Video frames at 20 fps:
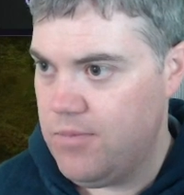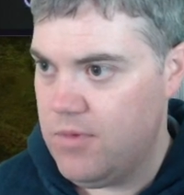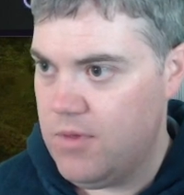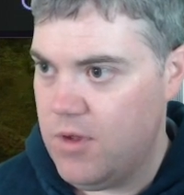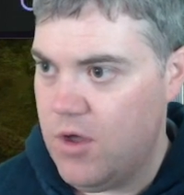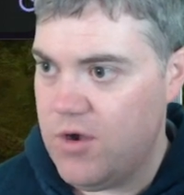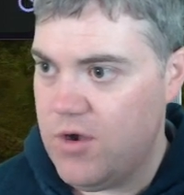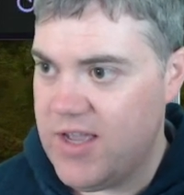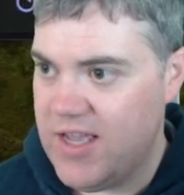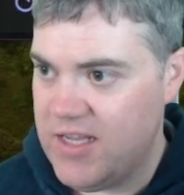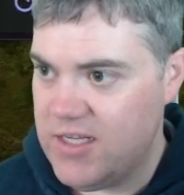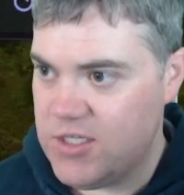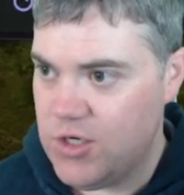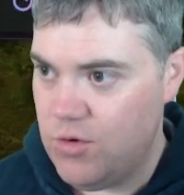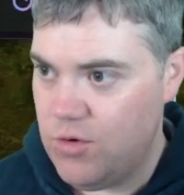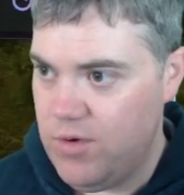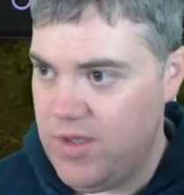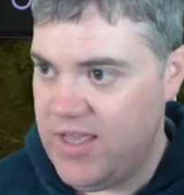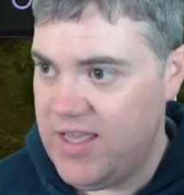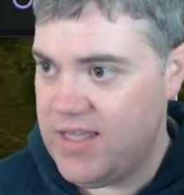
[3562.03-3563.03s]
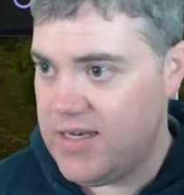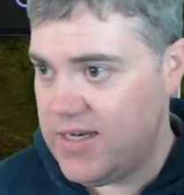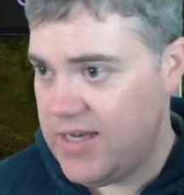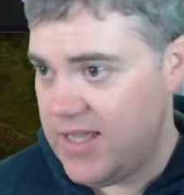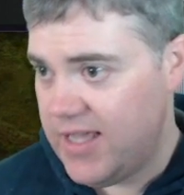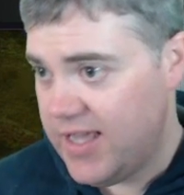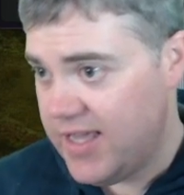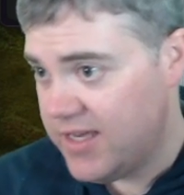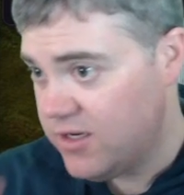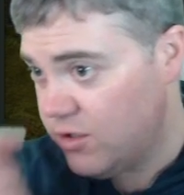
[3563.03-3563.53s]
Okay, so in
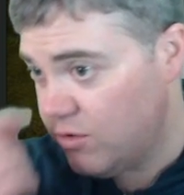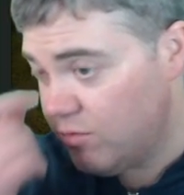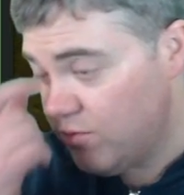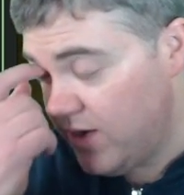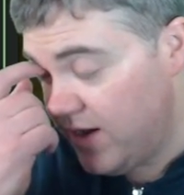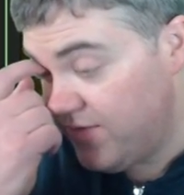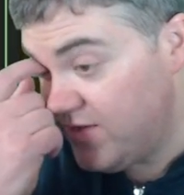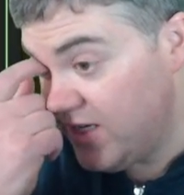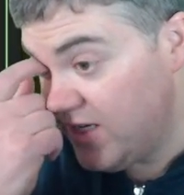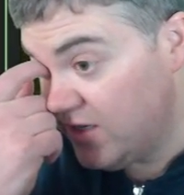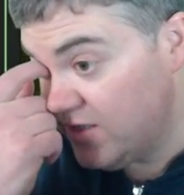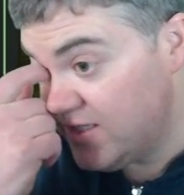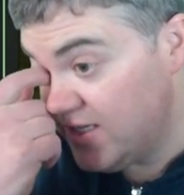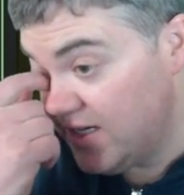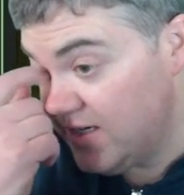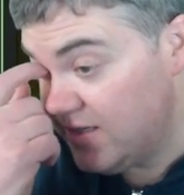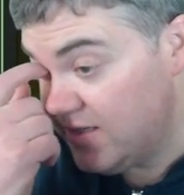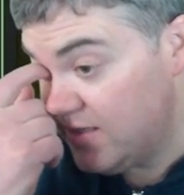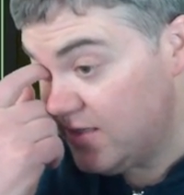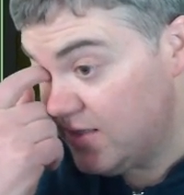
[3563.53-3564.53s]
handle ref delta,